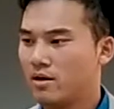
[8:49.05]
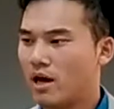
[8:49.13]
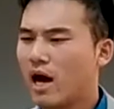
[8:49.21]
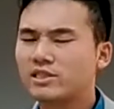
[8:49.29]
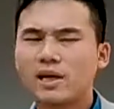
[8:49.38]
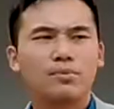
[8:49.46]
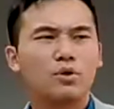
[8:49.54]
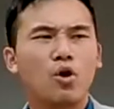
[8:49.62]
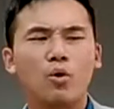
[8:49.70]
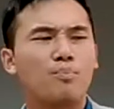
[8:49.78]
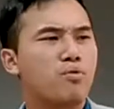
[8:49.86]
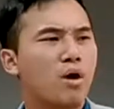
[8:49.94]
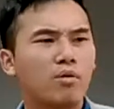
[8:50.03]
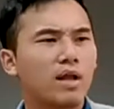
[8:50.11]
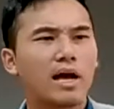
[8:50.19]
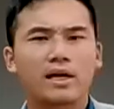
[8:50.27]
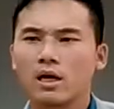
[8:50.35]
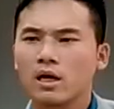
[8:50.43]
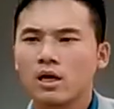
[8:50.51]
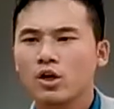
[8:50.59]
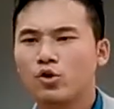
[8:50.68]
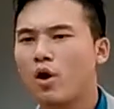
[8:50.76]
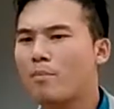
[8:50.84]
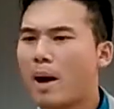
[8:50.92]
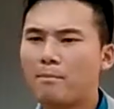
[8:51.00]
I said, "No, bro, like, you
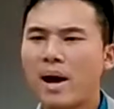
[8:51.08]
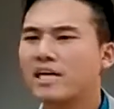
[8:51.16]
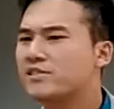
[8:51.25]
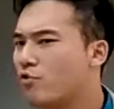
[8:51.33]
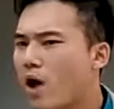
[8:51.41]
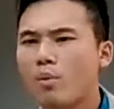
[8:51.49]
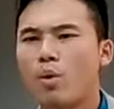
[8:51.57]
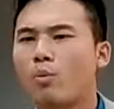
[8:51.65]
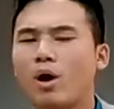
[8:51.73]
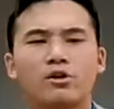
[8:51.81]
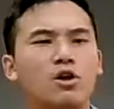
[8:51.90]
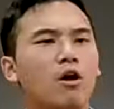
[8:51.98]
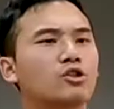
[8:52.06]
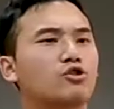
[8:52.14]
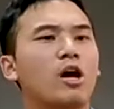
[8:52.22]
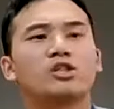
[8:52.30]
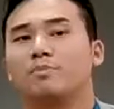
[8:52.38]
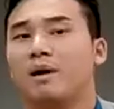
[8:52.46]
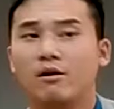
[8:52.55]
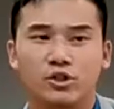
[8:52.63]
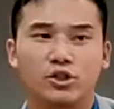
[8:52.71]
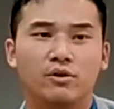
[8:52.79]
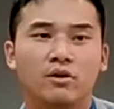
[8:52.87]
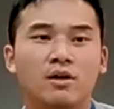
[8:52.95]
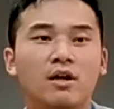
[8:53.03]
are my best friend. Why would I talk trash about you?"
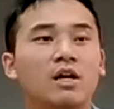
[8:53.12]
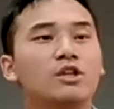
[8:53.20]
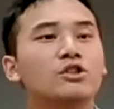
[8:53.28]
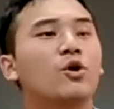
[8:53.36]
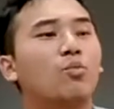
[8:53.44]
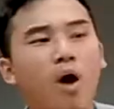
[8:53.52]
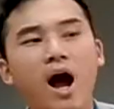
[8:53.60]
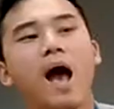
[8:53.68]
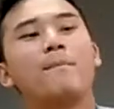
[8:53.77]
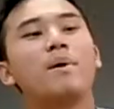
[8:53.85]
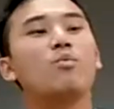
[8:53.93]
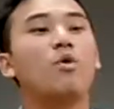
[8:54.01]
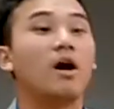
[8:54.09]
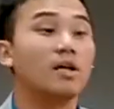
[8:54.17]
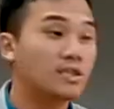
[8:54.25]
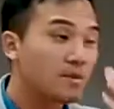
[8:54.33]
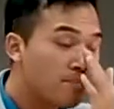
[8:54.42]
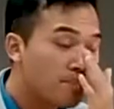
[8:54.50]
So what happened was,